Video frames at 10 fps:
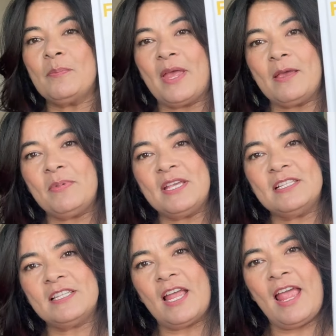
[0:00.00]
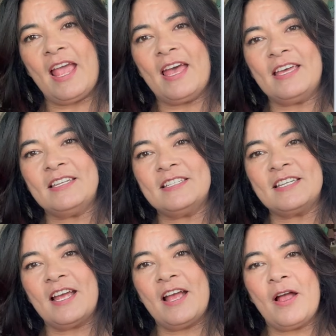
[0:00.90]
Babies. And
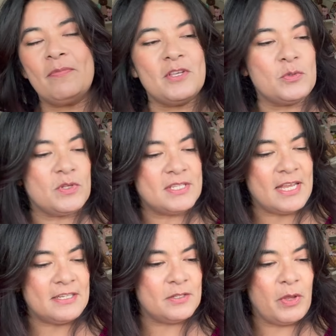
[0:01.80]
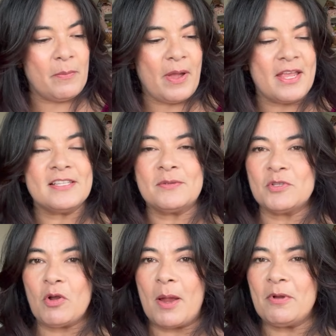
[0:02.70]
this was sent to me by a
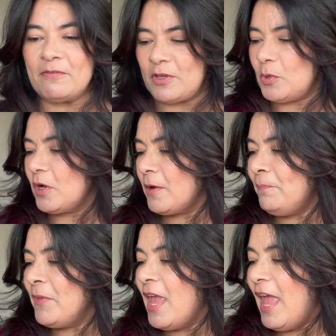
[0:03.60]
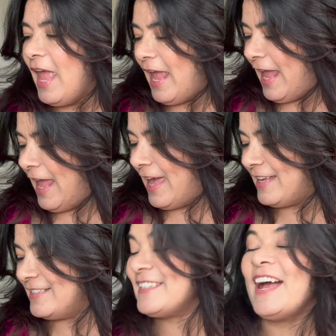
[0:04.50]
subscriber viewer.
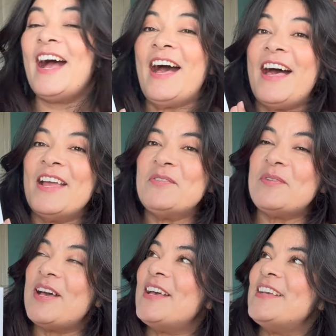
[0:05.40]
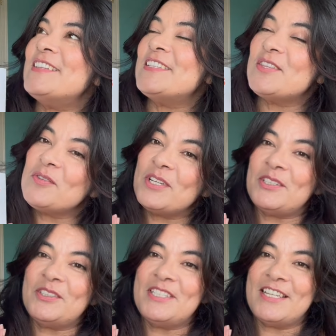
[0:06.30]
And I was
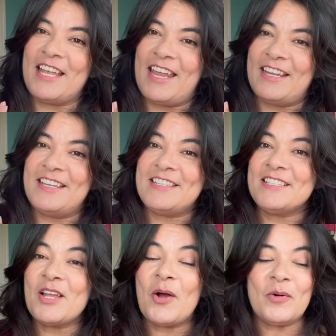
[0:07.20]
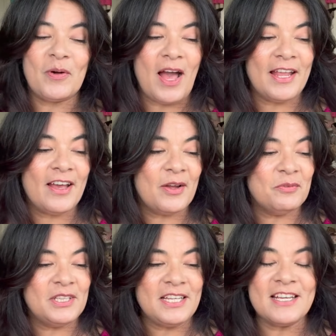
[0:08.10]
thrilled to get it. So I got
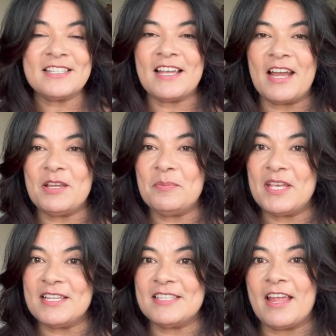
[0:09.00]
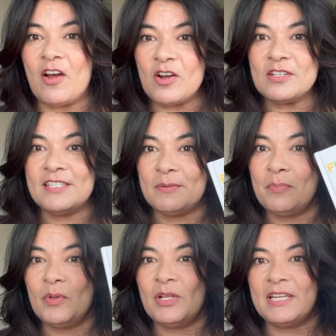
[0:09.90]
really excited because they are
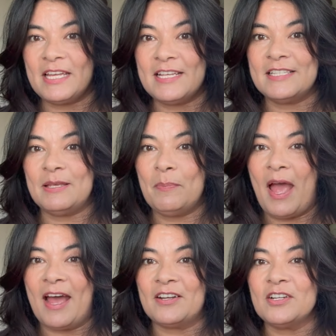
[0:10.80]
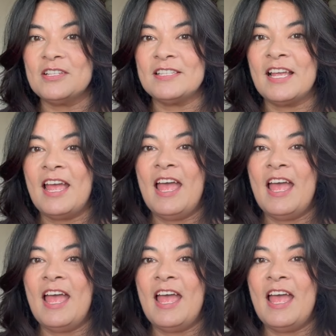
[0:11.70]
simple and easy patterns.